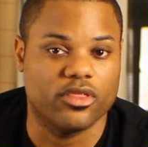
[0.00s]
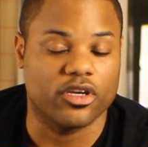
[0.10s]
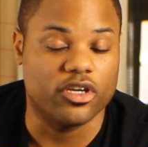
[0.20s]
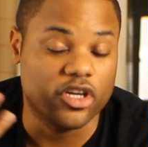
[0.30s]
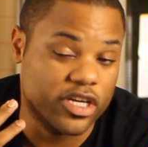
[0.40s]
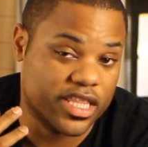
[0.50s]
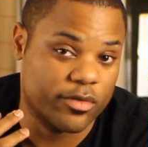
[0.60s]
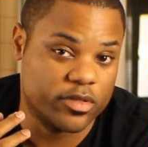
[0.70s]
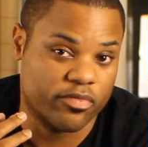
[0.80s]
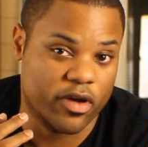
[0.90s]
the good that
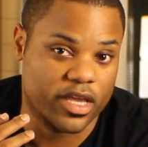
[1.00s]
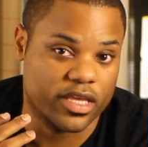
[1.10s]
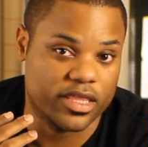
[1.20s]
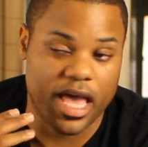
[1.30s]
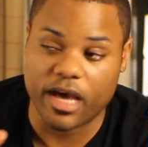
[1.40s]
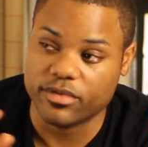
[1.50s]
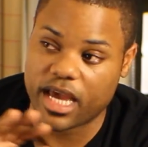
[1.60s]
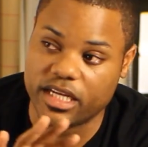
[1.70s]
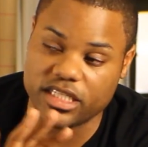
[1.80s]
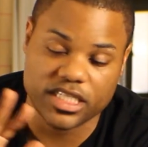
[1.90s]
it was bringing, how it was
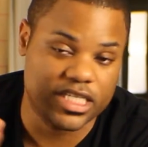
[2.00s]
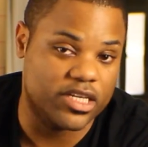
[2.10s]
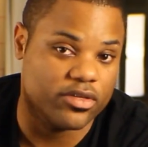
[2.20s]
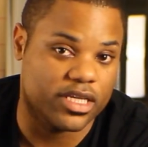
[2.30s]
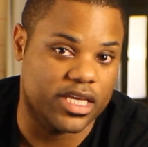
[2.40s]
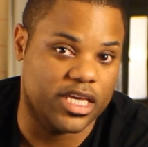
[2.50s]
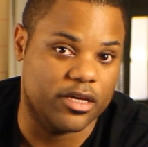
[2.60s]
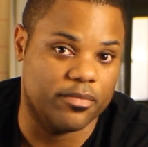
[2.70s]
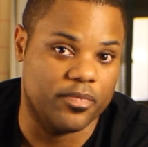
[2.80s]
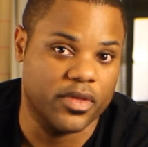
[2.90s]
kind of shielding
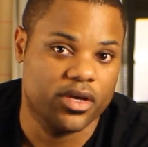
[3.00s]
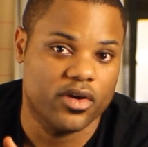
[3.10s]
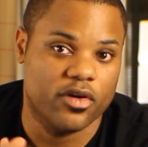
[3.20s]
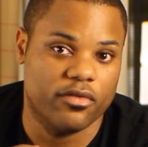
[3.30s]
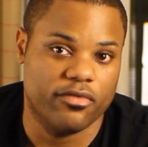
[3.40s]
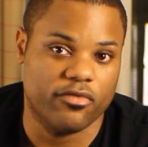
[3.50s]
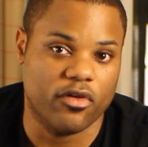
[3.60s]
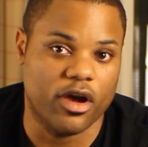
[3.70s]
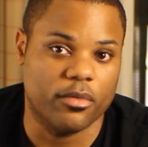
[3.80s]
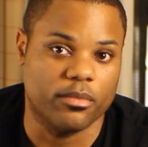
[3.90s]
him
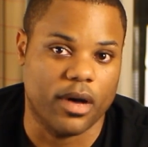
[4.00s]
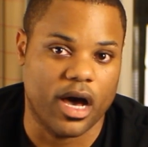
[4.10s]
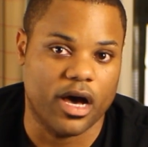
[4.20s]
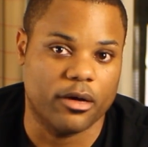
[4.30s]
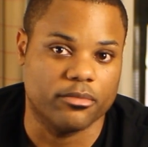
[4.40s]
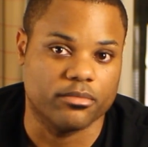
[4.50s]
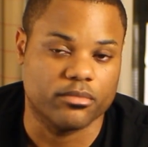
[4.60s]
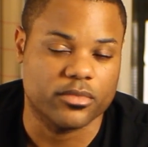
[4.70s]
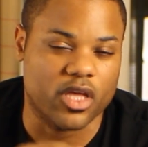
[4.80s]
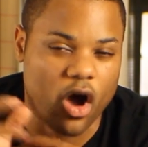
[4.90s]
from
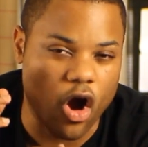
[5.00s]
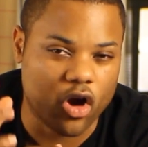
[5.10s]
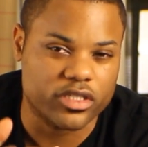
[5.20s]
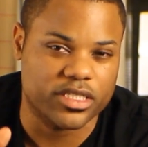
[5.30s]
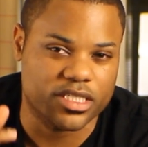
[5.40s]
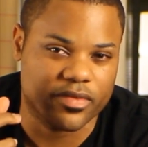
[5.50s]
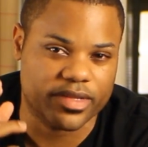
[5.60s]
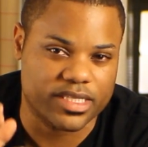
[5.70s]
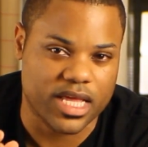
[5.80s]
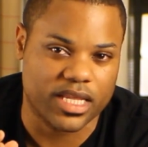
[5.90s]
the harshness of
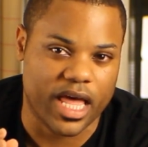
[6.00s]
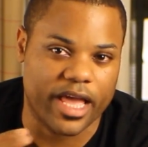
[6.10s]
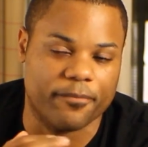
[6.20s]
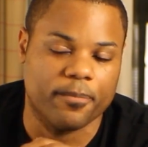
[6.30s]
the sunlight.